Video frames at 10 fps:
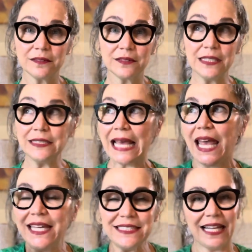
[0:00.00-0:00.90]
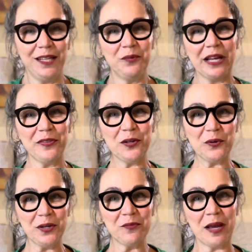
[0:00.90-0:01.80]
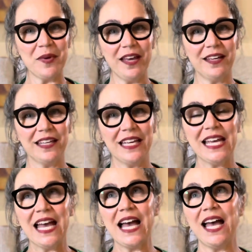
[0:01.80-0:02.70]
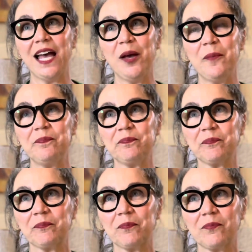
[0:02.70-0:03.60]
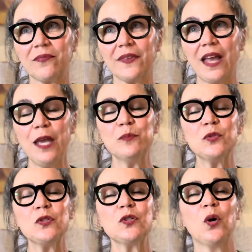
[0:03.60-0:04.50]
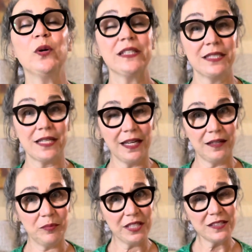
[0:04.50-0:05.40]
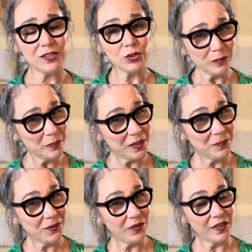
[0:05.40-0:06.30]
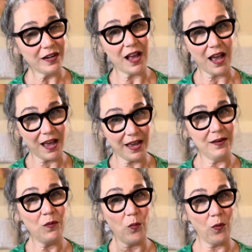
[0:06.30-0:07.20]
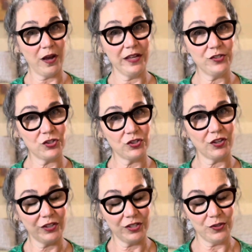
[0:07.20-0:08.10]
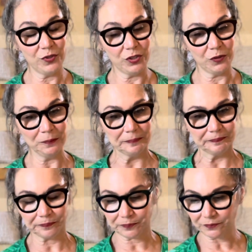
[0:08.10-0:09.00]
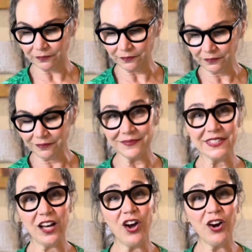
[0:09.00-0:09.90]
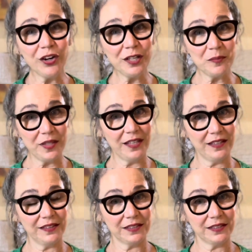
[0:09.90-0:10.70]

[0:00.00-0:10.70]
Is anyone out there going to Rhinebeck? I am so excited because certain people that I watch on YouTube are going to be